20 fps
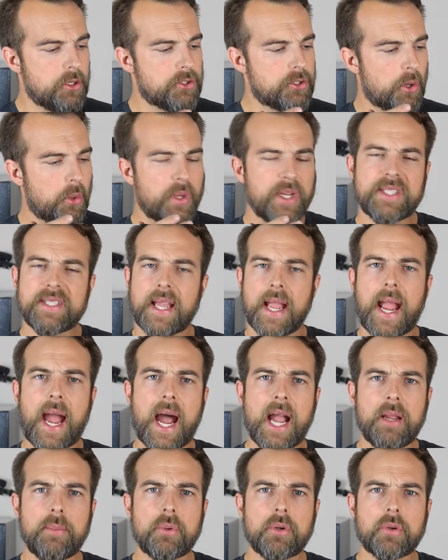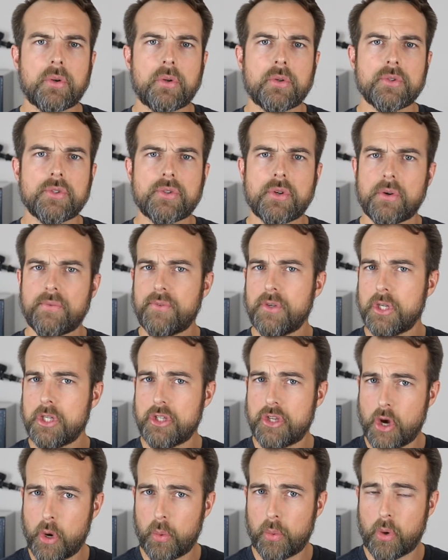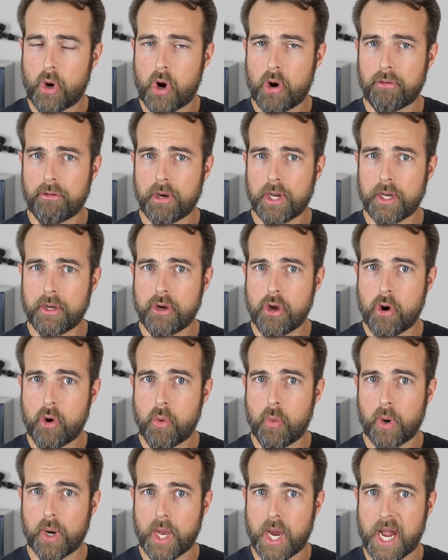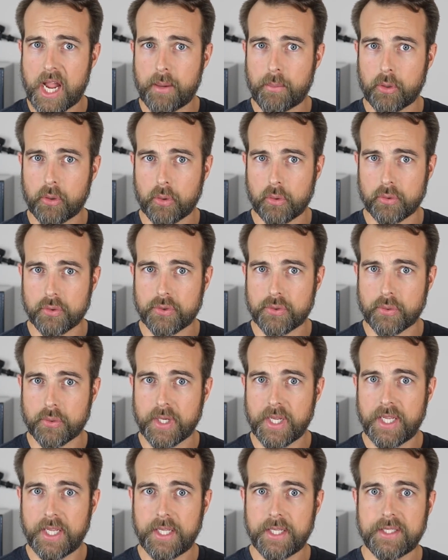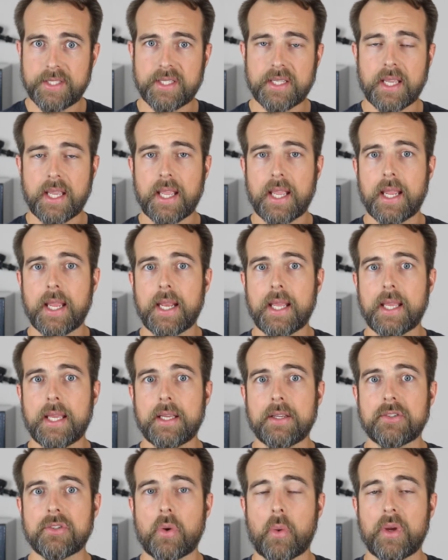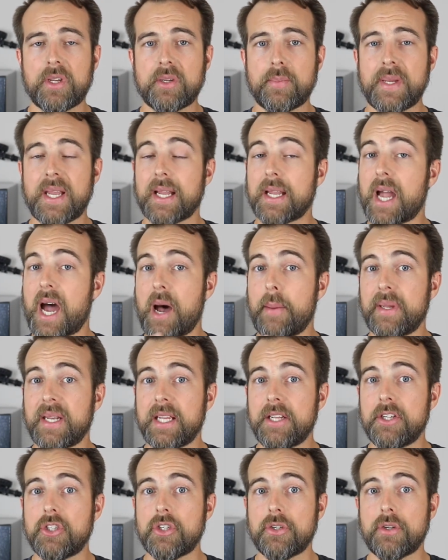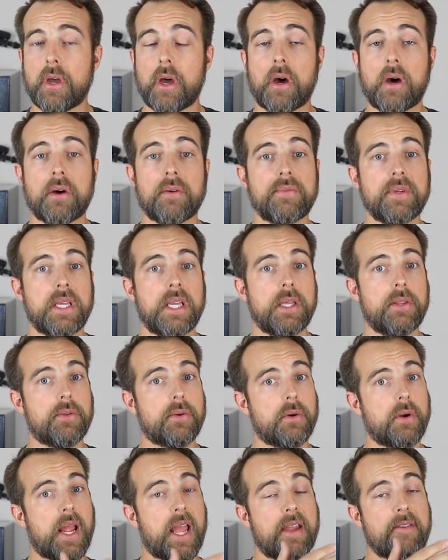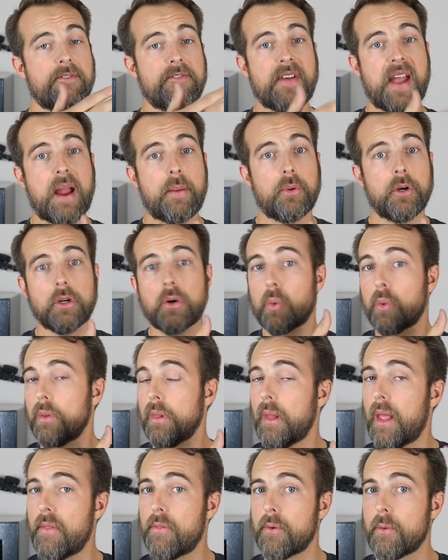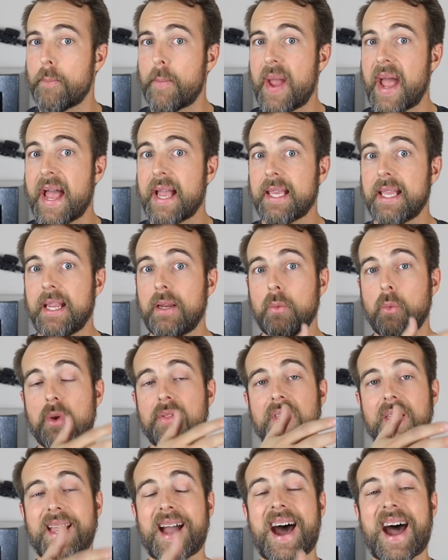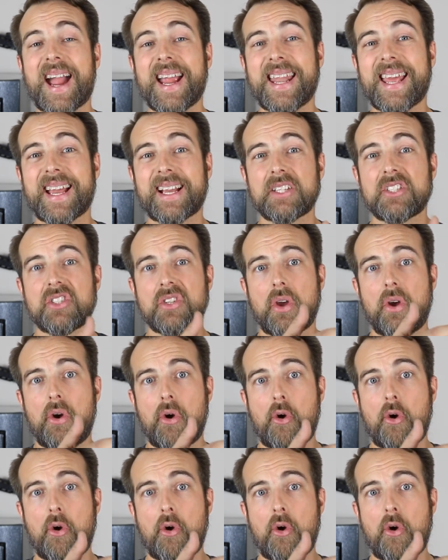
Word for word: So it's a hybrid holster. If you don't already know what a hybrid holster is, it is going to be a combination of either a fabric or leather backing with a Kydex